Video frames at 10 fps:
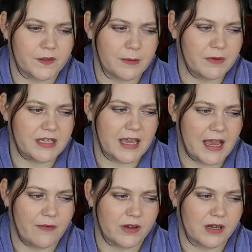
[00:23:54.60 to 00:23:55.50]
Some of the
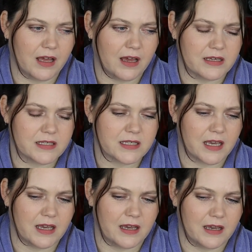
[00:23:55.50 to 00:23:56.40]
Hourglass
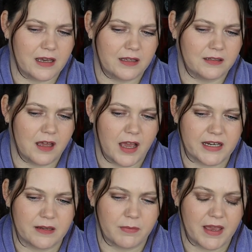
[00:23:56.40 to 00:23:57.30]

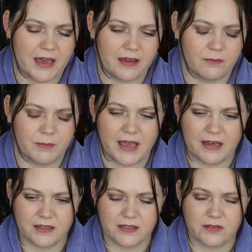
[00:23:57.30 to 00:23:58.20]
lighting
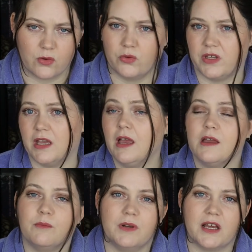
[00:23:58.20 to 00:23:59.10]
powders or the
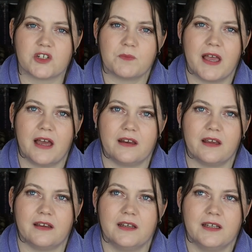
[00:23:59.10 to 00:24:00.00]
blush
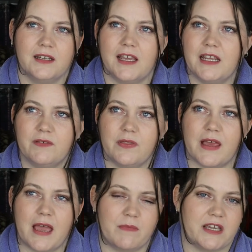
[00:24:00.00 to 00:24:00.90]
powder, even
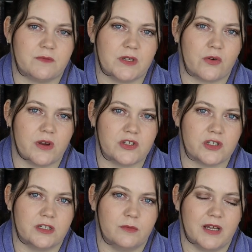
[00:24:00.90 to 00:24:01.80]
that makes me cringe
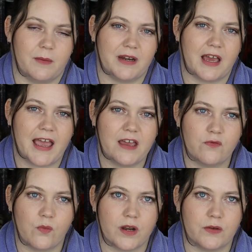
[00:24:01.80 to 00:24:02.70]
a little bit. I mean, I
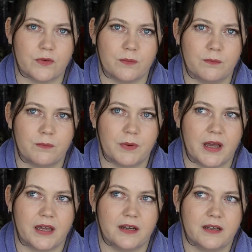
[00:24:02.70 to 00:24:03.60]
have one of them,
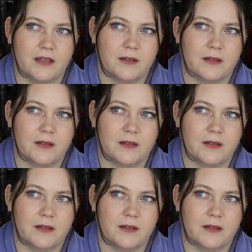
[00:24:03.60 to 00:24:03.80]
but